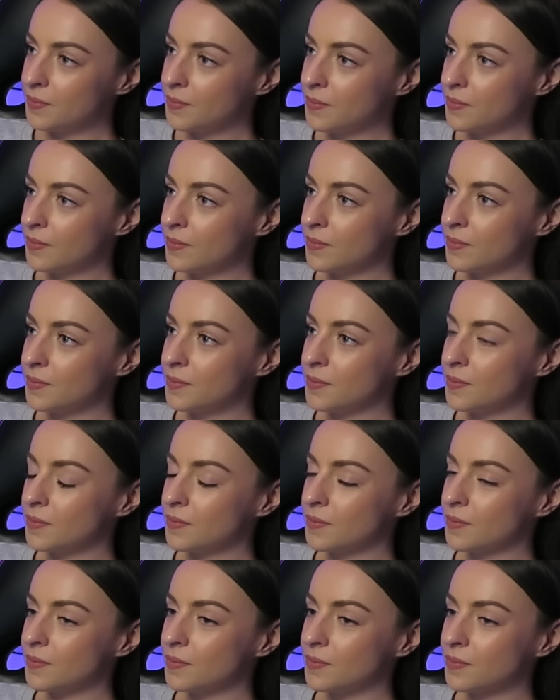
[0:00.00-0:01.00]

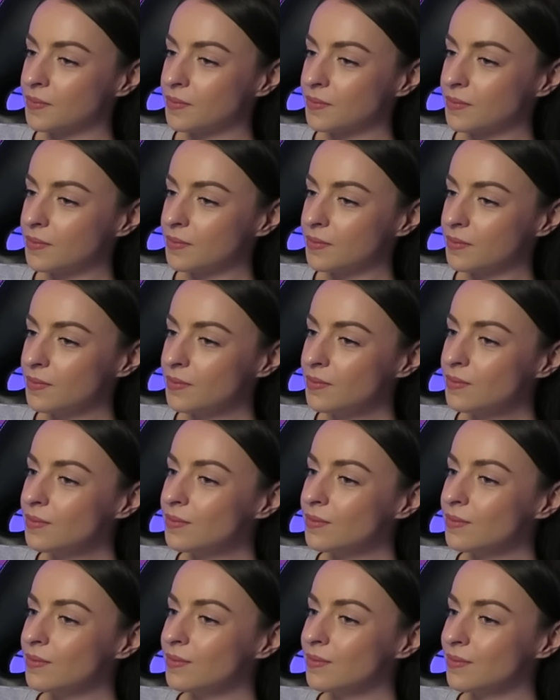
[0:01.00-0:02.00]

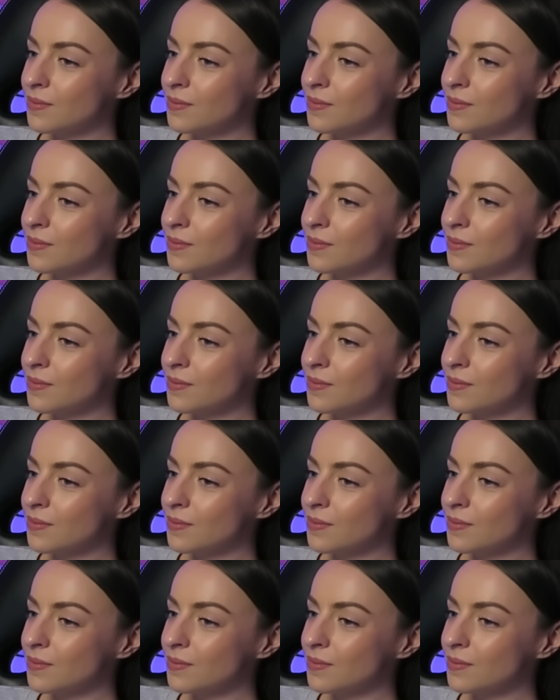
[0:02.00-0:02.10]
(not speaking)